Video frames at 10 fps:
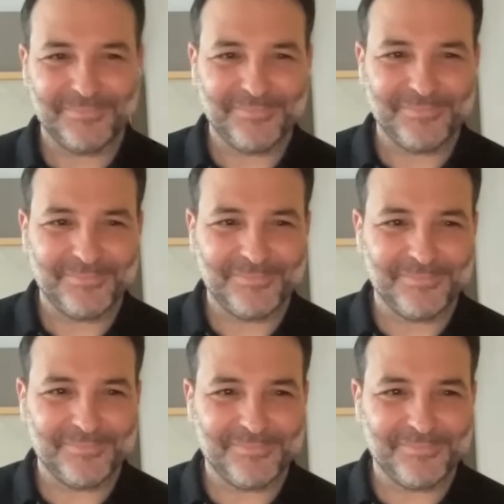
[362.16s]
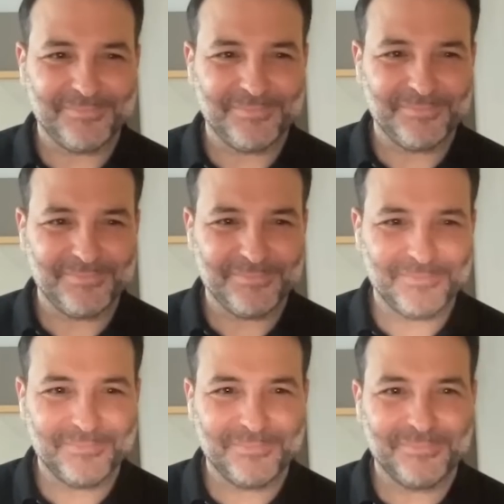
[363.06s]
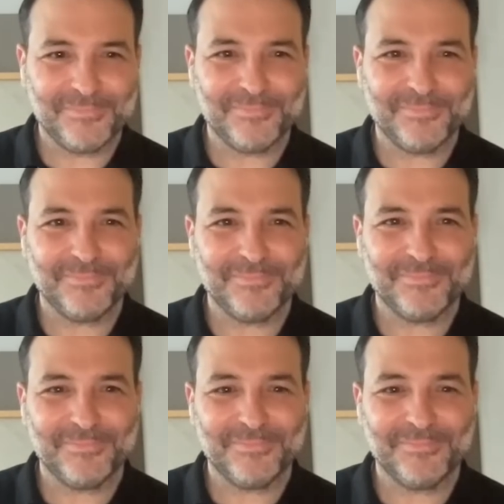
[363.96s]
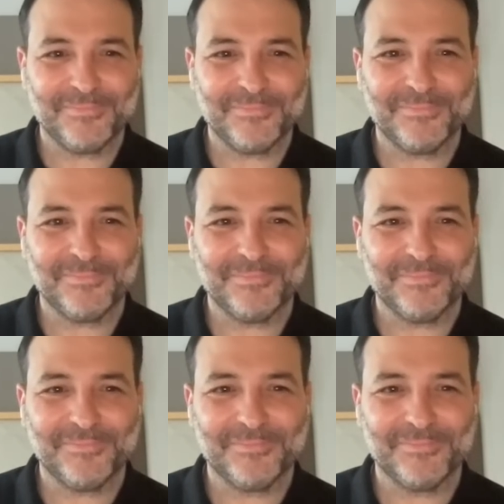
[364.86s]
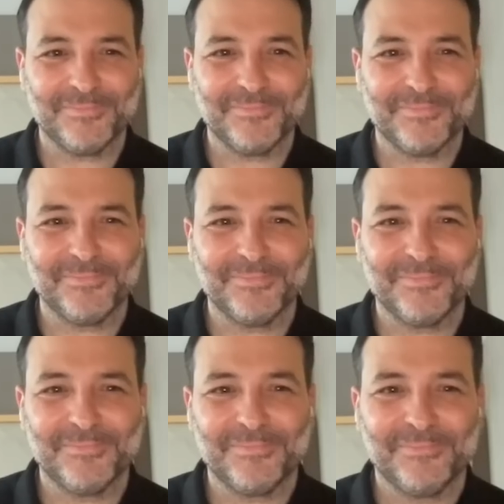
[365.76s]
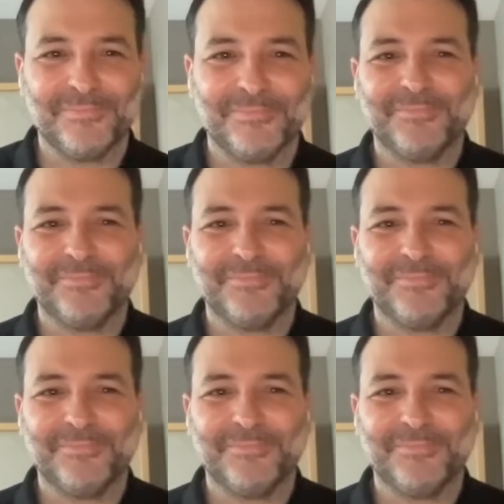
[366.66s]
No words are spoken by the person on screen.